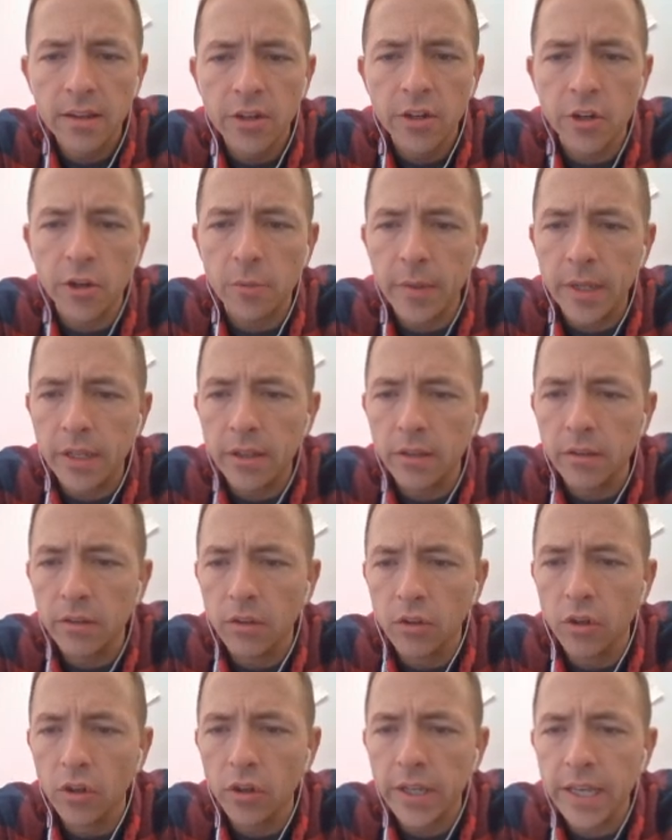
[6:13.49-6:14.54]
you're going to be
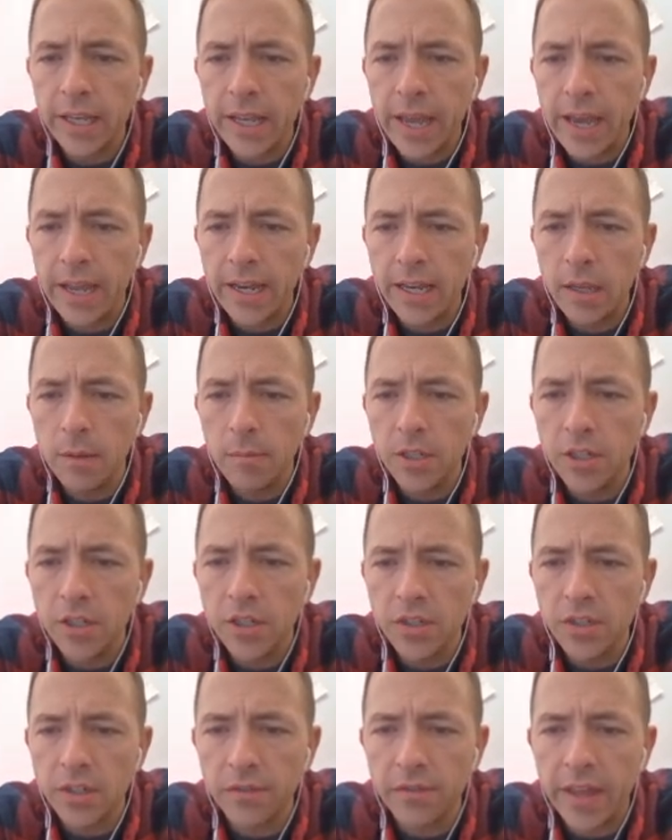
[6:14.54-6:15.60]
looking at
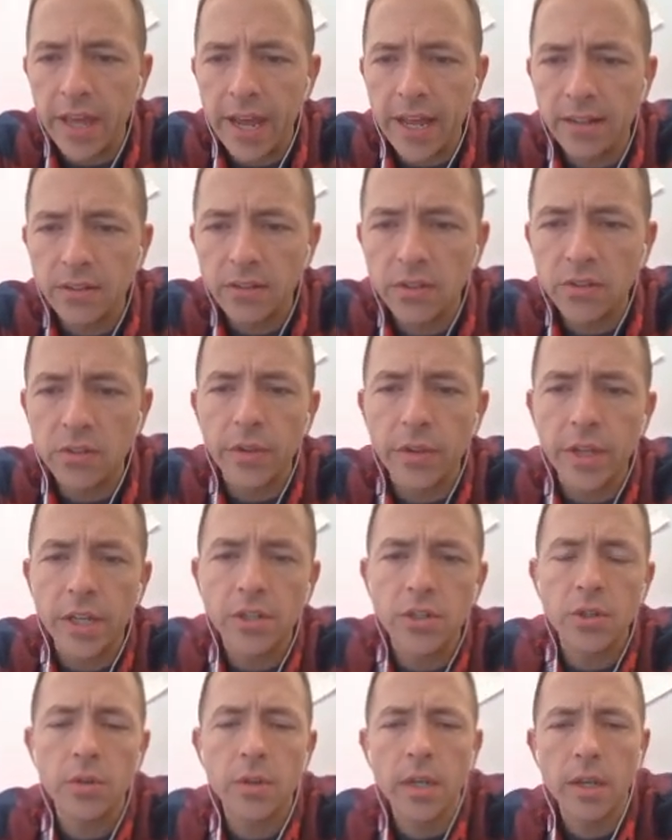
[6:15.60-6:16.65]
images of that so
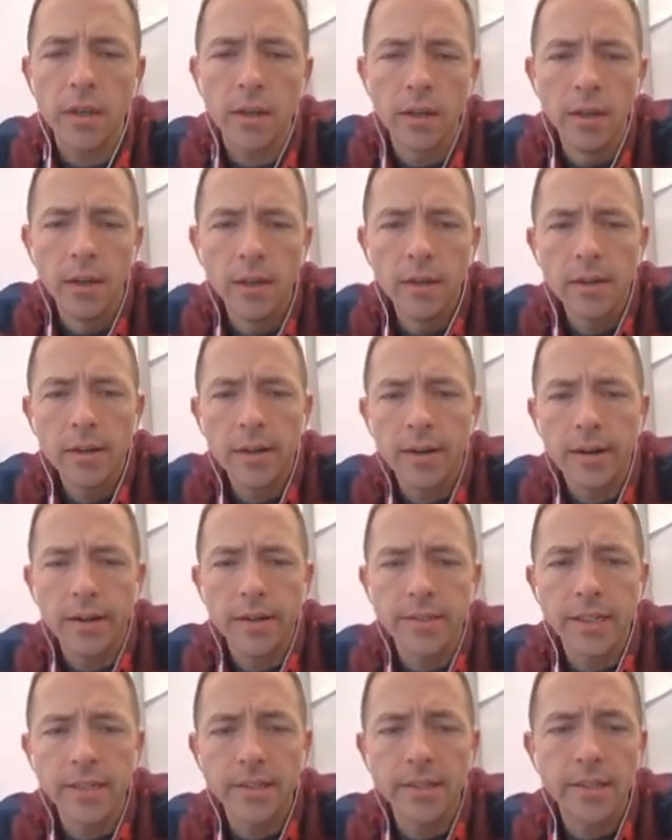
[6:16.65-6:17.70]
that you can
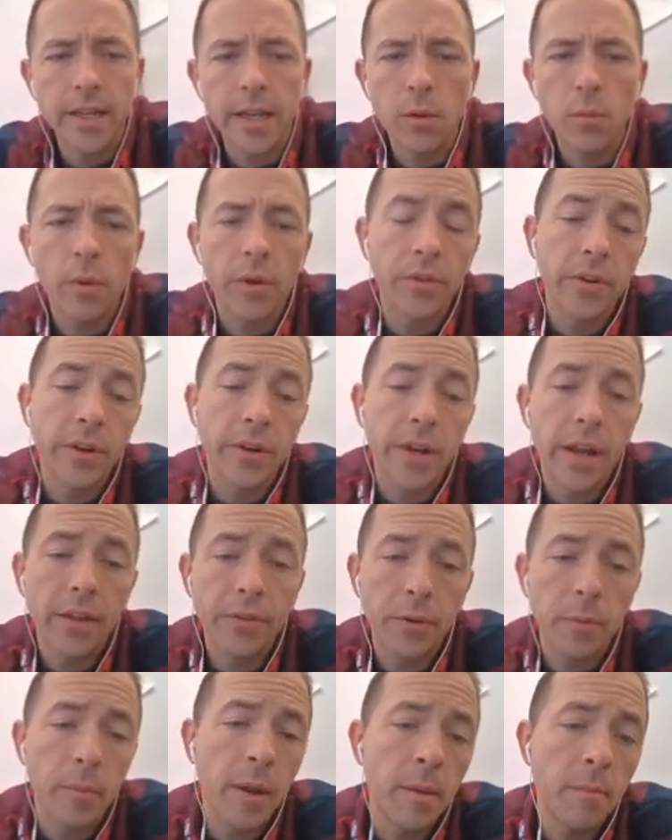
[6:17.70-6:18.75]
designate whether or not
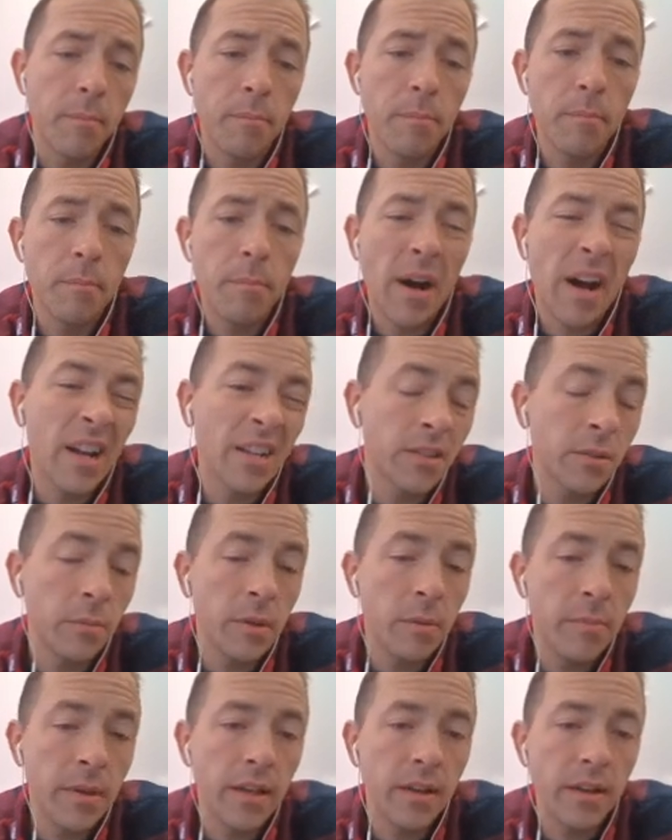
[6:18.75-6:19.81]
there might
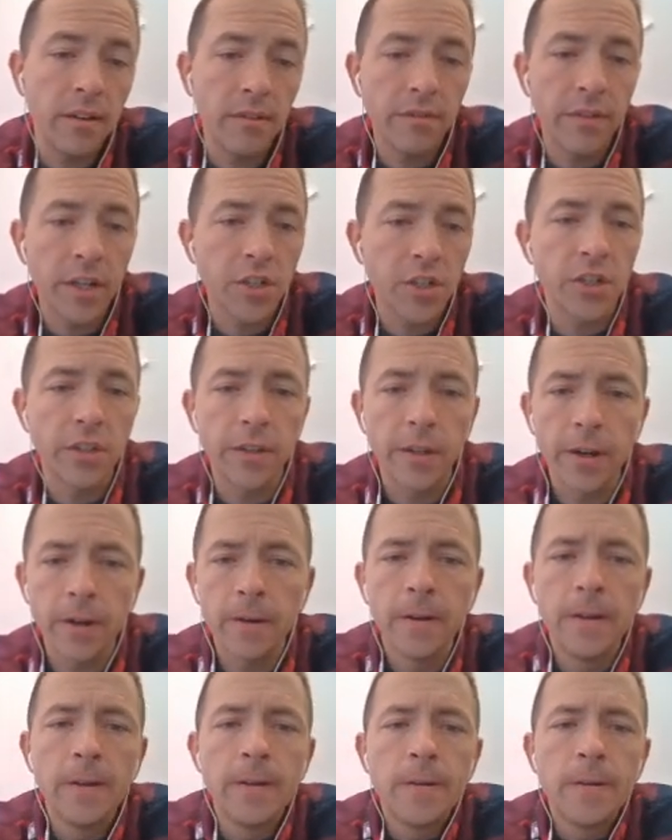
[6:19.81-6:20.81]
possibly be an infection there.